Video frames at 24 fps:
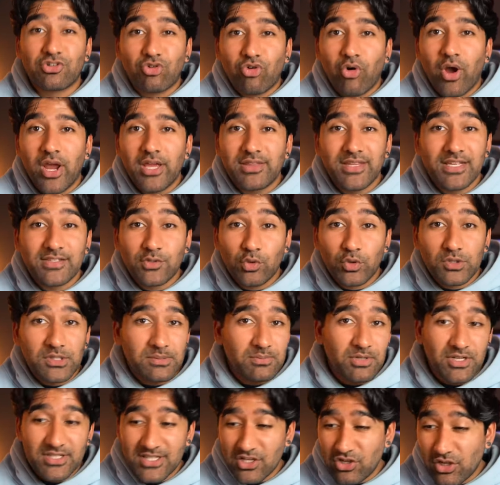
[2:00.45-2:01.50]
great. That's
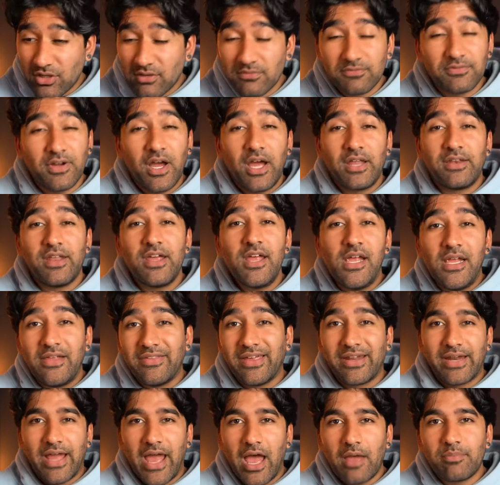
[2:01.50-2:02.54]
awesome, because then you can find
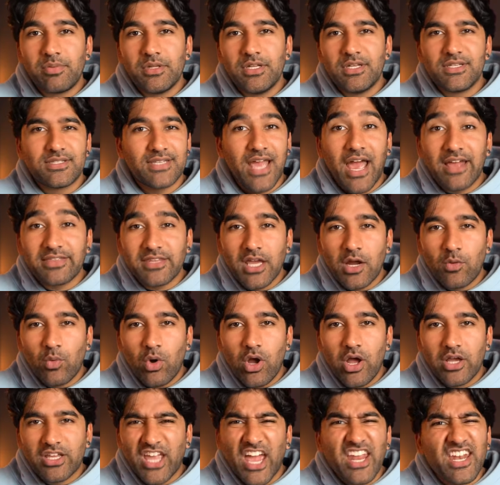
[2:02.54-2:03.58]
that happiness at that
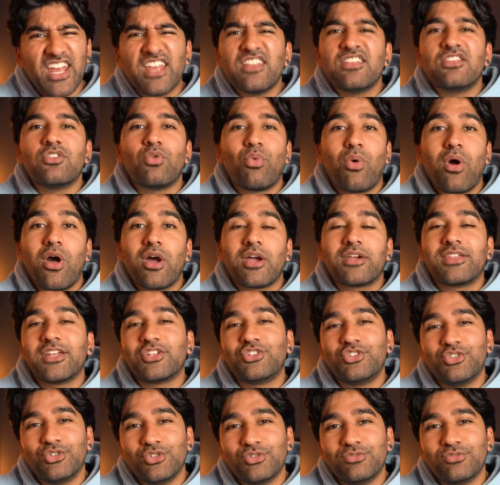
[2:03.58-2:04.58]
work and in the work that you